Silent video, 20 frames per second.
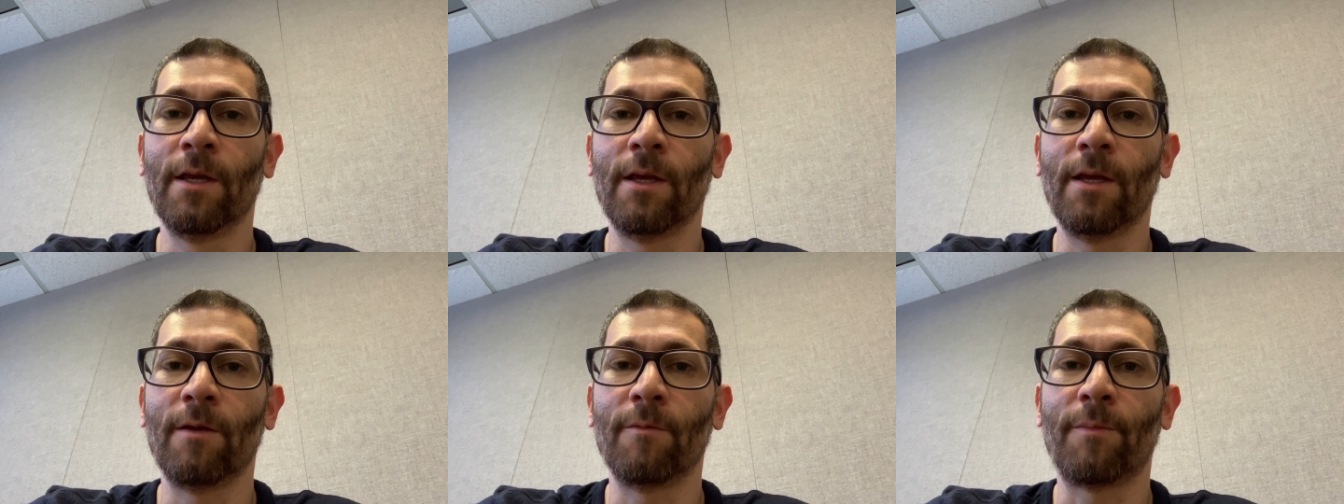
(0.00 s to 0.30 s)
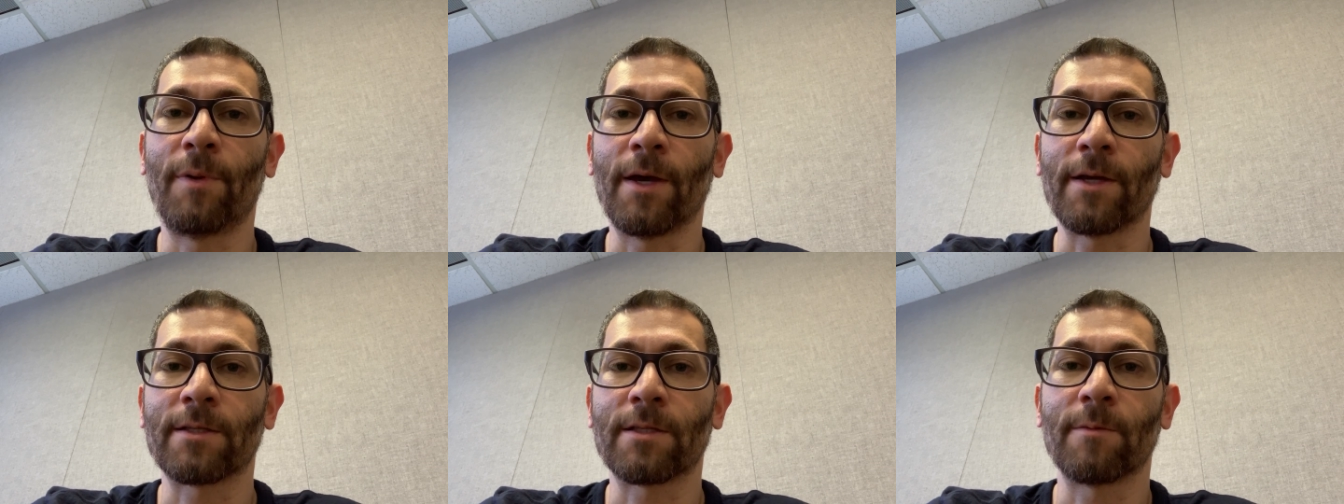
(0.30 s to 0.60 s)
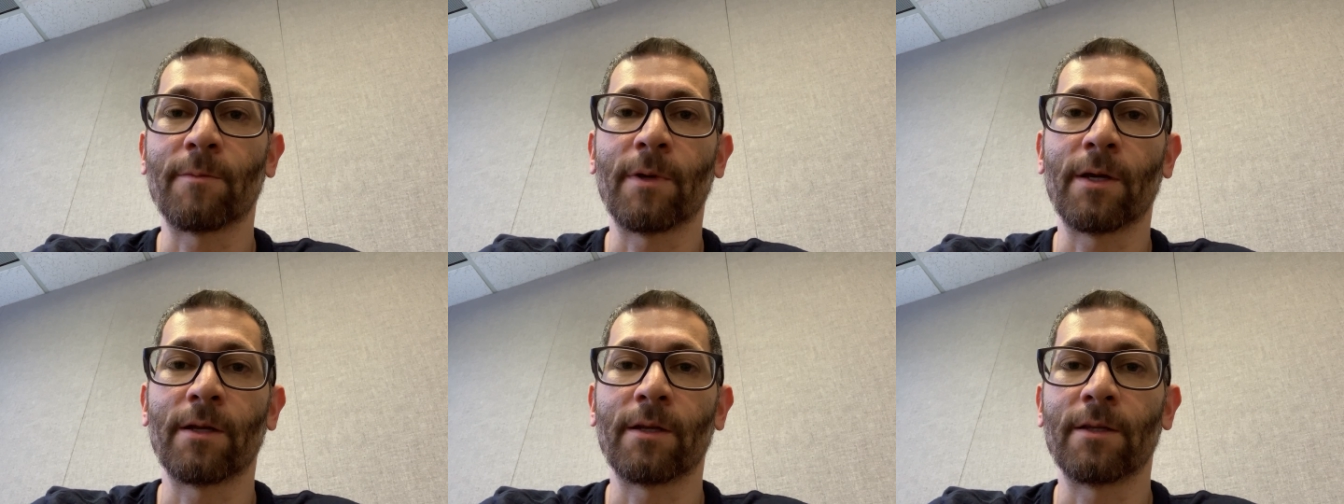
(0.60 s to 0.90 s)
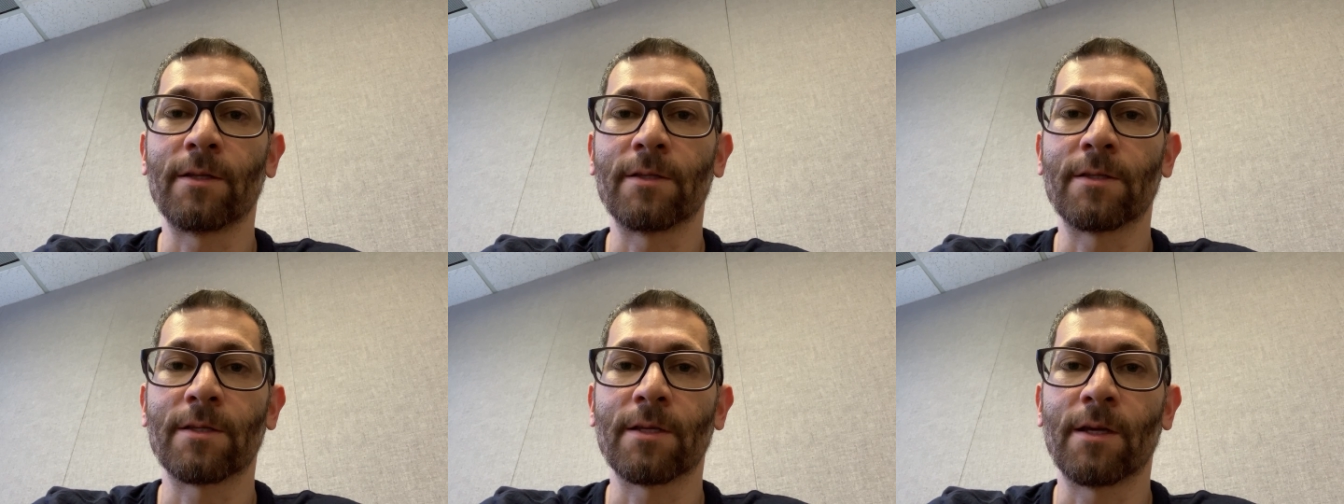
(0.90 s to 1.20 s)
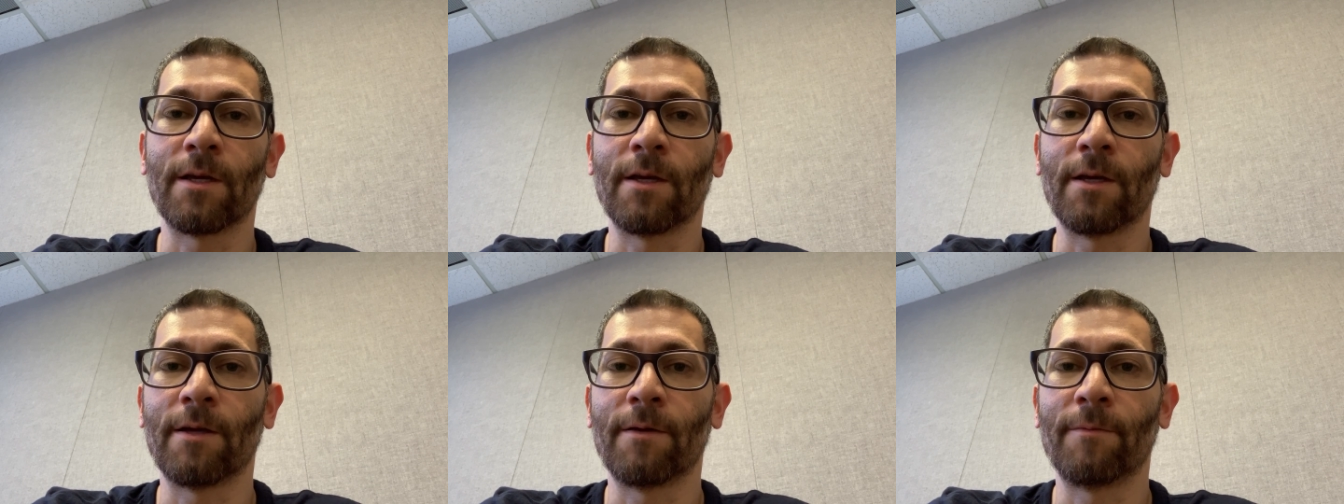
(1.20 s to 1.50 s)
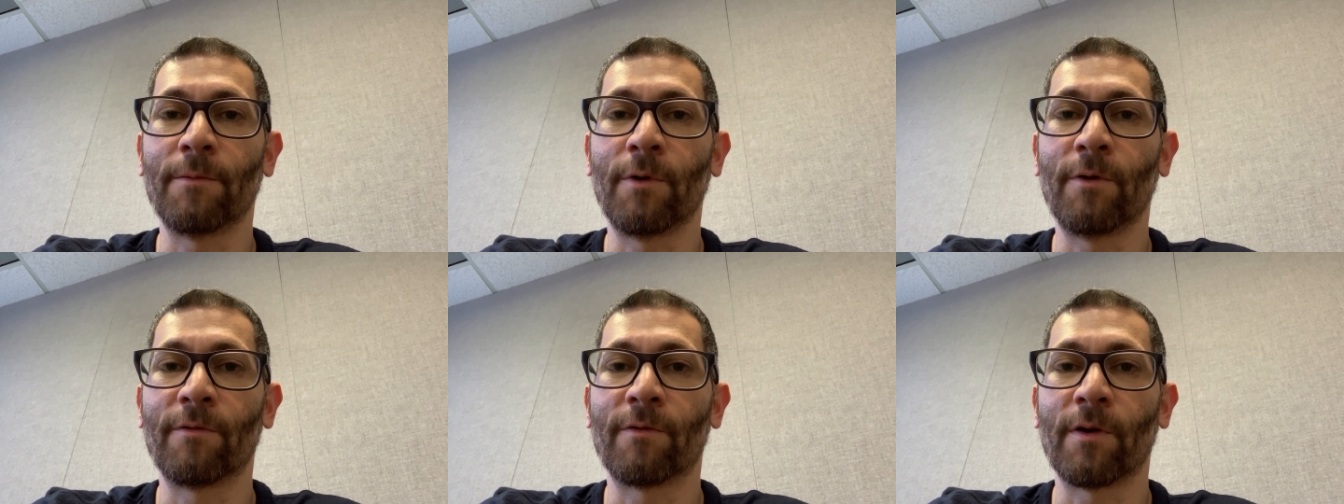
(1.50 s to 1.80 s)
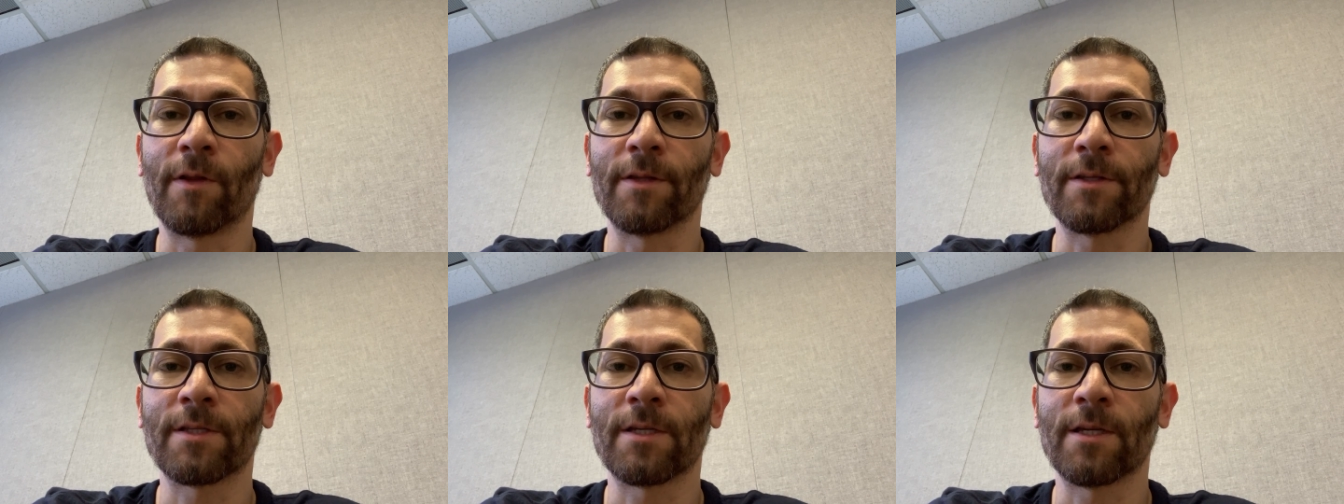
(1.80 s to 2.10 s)
impact somebody's um,
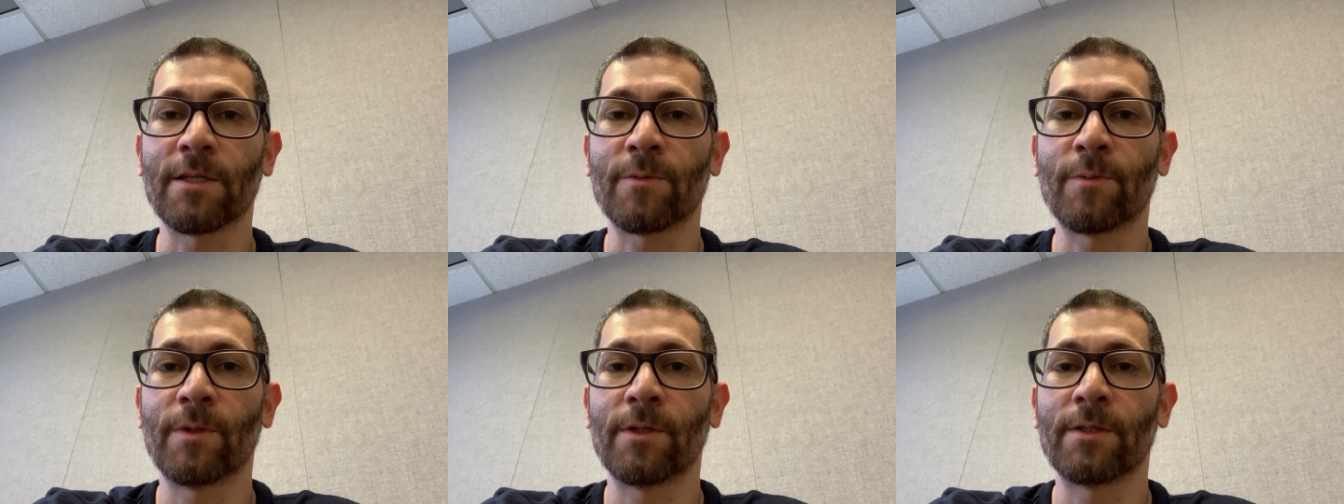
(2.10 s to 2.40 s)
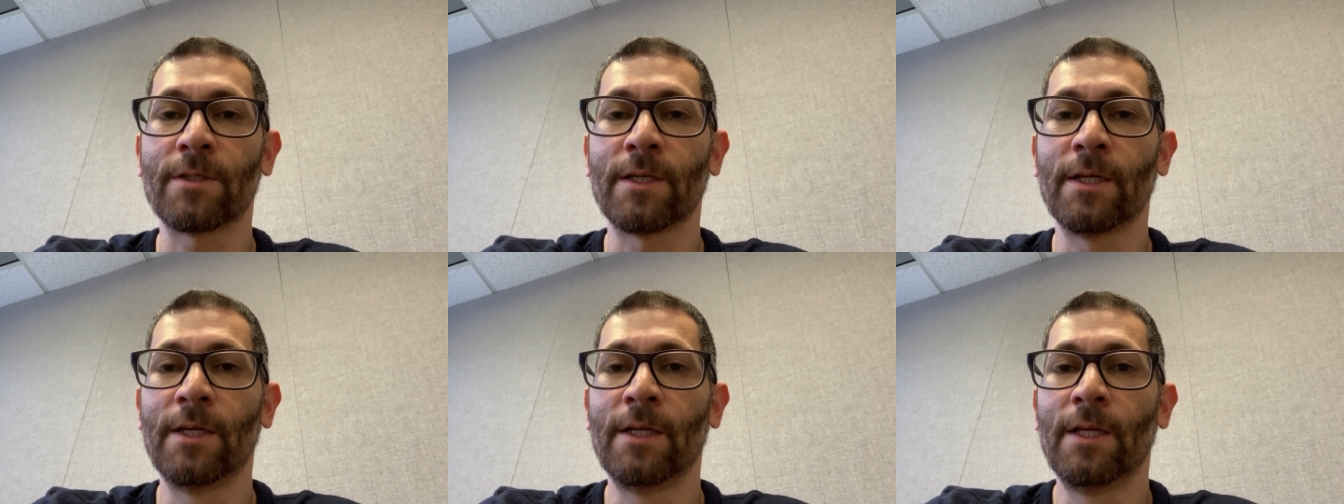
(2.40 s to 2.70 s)
overall assessment.